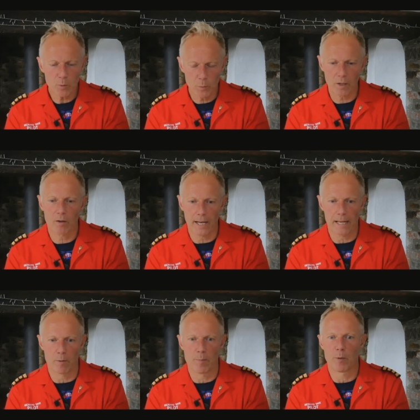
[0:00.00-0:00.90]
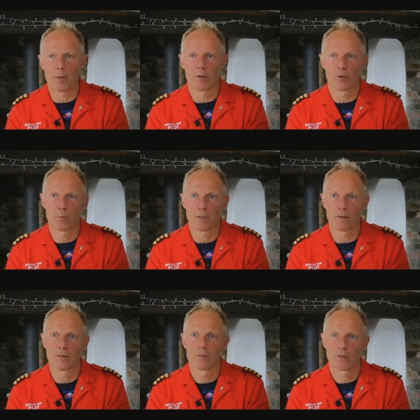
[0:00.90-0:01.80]
We are now a mobile
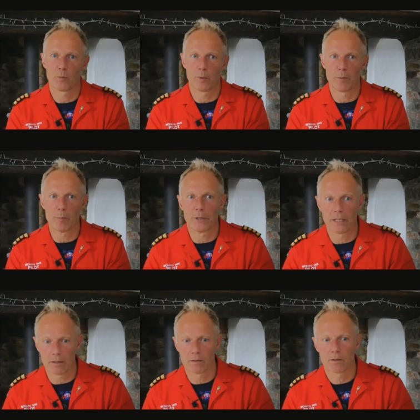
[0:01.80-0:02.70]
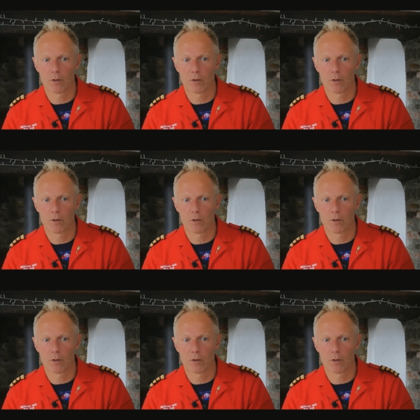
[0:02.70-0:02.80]
hospital, so we bring